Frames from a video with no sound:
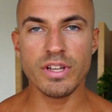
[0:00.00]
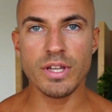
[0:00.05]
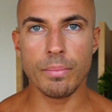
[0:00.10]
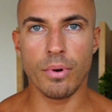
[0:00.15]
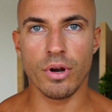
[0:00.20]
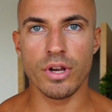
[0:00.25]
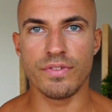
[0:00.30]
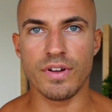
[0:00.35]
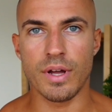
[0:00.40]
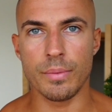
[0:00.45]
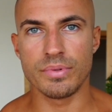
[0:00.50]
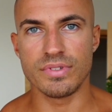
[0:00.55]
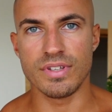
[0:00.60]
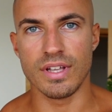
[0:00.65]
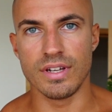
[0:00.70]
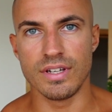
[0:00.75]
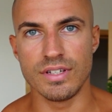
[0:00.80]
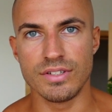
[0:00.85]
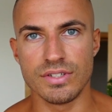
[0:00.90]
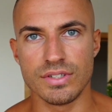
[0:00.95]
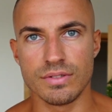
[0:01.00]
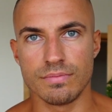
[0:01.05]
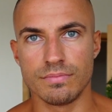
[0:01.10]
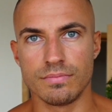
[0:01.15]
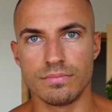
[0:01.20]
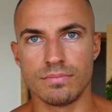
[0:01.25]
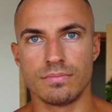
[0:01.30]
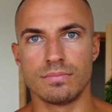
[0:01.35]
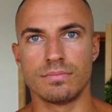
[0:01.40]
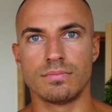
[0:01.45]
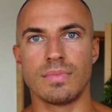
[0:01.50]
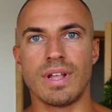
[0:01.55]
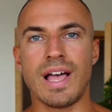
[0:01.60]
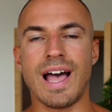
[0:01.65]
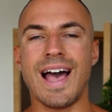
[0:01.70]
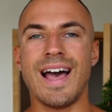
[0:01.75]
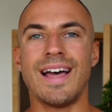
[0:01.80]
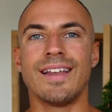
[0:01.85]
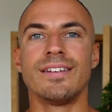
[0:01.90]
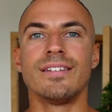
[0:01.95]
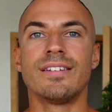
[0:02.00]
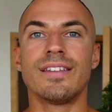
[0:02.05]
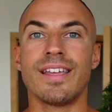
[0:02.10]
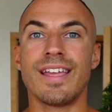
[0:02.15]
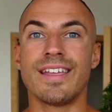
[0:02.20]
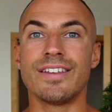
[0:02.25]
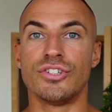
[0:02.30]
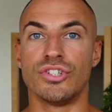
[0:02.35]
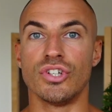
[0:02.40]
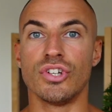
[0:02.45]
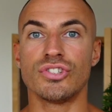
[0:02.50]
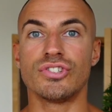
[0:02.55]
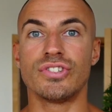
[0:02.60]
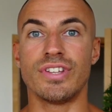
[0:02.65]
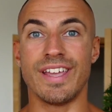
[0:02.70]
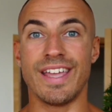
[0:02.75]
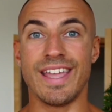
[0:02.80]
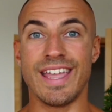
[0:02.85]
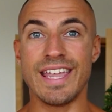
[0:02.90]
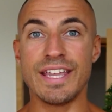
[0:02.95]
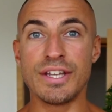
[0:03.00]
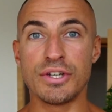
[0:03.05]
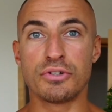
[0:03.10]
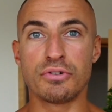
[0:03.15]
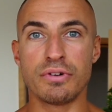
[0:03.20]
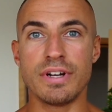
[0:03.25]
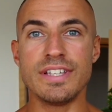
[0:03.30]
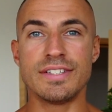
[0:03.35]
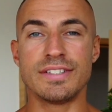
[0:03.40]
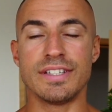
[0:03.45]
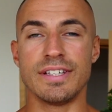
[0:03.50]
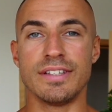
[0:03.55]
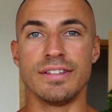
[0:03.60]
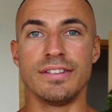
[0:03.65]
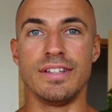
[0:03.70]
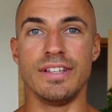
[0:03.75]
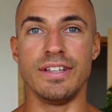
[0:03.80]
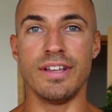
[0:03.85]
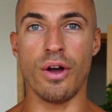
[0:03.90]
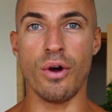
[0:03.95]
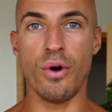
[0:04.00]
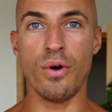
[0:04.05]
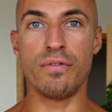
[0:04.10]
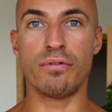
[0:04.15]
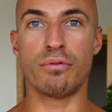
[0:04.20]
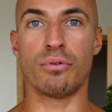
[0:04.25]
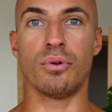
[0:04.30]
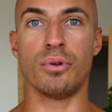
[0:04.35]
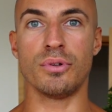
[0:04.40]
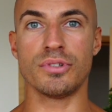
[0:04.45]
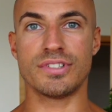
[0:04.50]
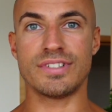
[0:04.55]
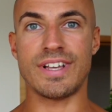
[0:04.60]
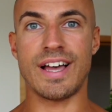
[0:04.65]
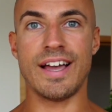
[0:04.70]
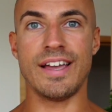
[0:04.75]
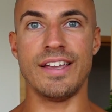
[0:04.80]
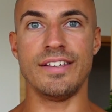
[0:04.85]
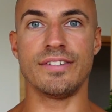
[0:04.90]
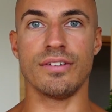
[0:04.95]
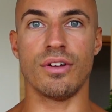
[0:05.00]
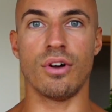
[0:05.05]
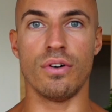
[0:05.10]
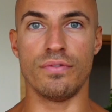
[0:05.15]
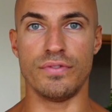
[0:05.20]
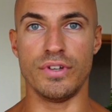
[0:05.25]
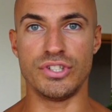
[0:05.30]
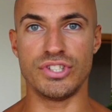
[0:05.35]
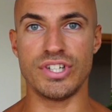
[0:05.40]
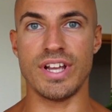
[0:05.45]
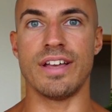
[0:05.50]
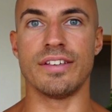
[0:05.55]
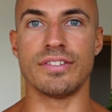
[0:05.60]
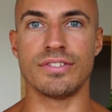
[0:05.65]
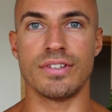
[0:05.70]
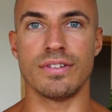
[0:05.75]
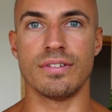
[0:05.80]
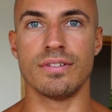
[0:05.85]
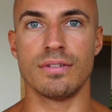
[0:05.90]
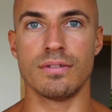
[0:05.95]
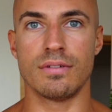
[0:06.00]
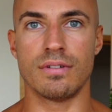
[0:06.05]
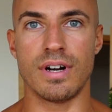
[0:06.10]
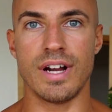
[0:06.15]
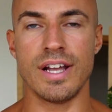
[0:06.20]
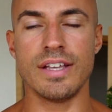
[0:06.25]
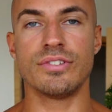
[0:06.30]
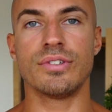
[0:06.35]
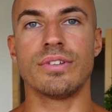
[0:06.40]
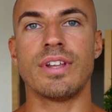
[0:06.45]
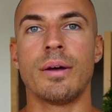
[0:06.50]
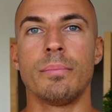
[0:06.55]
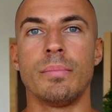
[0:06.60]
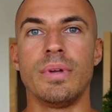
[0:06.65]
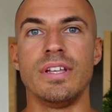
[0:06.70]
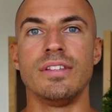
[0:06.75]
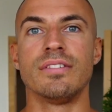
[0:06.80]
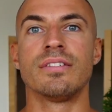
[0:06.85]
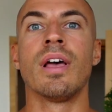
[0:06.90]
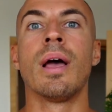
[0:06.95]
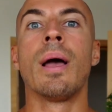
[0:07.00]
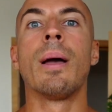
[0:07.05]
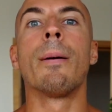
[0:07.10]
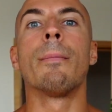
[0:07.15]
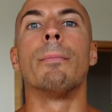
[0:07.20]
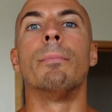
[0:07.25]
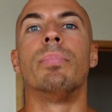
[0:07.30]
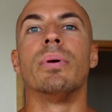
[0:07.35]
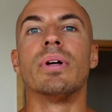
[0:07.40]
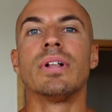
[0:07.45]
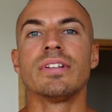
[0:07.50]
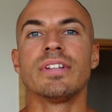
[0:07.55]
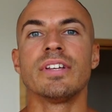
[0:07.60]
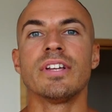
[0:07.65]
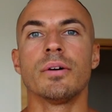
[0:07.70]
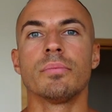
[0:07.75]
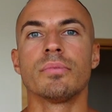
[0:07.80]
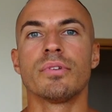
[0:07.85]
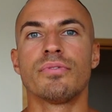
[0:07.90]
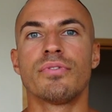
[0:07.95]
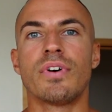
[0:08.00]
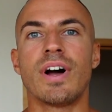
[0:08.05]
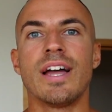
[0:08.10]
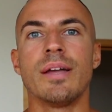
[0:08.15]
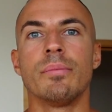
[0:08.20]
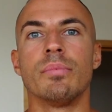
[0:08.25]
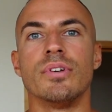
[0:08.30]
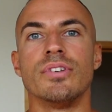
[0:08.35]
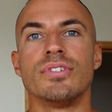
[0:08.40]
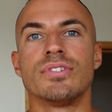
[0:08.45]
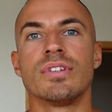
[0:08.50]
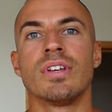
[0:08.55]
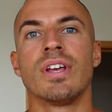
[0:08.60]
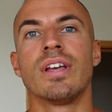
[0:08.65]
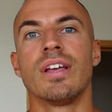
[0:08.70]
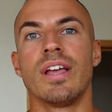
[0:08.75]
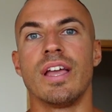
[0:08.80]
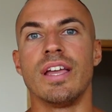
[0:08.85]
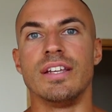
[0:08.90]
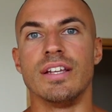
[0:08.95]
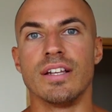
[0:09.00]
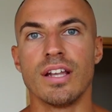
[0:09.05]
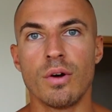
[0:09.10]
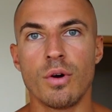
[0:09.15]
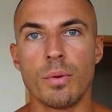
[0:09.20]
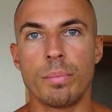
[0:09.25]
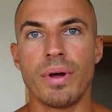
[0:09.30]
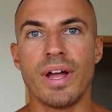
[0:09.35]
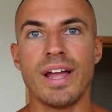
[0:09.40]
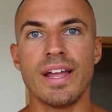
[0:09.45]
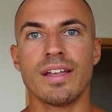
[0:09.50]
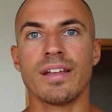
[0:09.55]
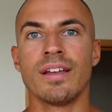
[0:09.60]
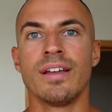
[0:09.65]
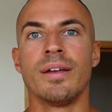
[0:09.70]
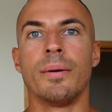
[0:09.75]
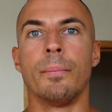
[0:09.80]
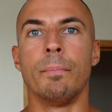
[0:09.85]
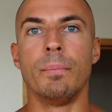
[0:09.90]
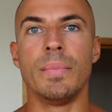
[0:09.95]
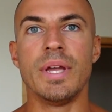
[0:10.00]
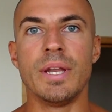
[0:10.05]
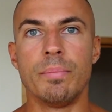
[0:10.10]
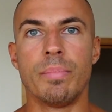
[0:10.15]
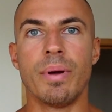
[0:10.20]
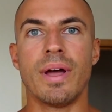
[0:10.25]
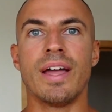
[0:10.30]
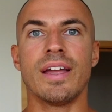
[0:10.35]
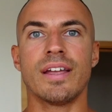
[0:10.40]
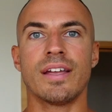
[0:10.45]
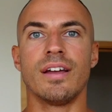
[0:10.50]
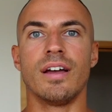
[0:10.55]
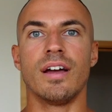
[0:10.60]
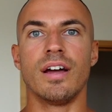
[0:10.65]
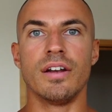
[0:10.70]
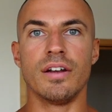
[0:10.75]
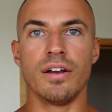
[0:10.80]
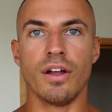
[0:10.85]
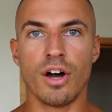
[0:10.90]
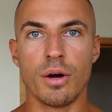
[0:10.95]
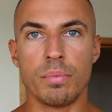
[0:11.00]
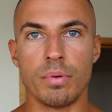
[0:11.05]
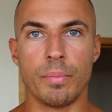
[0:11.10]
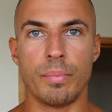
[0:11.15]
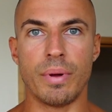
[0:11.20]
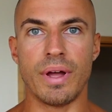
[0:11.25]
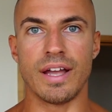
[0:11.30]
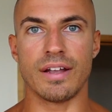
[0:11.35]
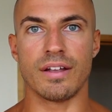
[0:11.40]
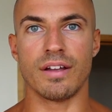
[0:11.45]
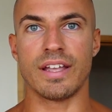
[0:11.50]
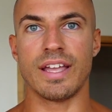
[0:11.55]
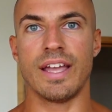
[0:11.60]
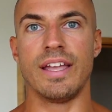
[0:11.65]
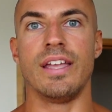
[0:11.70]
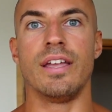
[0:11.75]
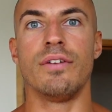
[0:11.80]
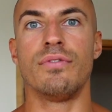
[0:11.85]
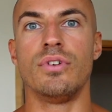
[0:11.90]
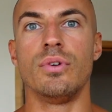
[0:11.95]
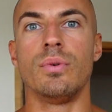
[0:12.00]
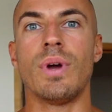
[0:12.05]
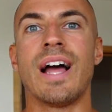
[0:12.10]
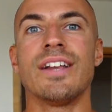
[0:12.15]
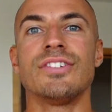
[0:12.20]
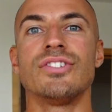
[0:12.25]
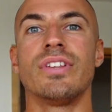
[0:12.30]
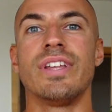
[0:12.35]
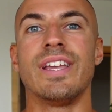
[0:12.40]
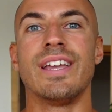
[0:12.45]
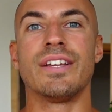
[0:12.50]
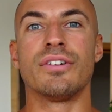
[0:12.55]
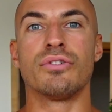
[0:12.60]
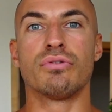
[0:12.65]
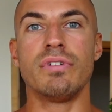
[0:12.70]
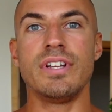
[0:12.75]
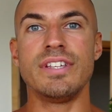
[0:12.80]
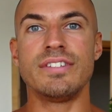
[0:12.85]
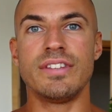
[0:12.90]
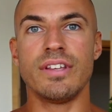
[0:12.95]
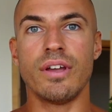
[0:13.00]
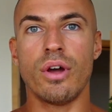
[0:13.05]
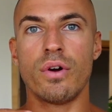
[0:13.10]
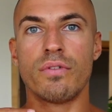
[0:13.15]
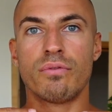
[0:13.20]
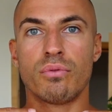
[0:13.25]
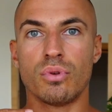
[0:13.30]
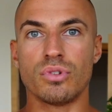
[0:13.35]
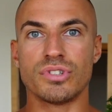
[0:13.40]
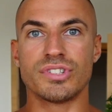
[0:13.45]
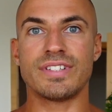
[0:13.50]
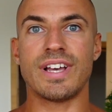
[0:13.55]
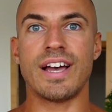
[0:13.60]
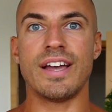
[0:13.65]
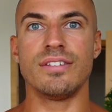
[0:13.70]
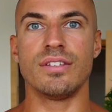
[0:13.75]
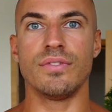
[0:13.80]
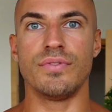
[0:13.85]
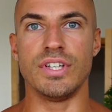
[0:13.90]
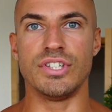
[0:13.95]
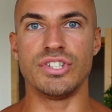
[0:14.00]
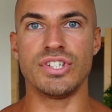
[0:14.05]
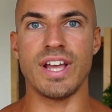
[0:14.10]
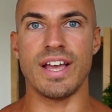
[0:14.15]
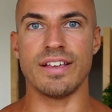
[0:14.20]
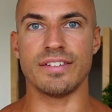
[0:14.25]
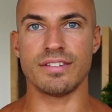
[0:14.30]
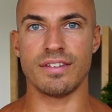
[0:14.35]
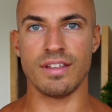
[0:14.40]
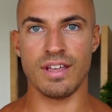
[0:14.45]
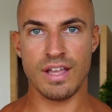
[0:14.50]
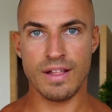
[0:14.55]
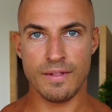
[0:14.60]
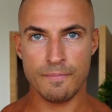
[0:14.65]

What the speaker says: your body fat percentage and just increasing the overall size of your chest, right? So that means building up the fibers in your lower pec, mid pec, and upper pec. Okay, if you actually increase the overall size of your chest,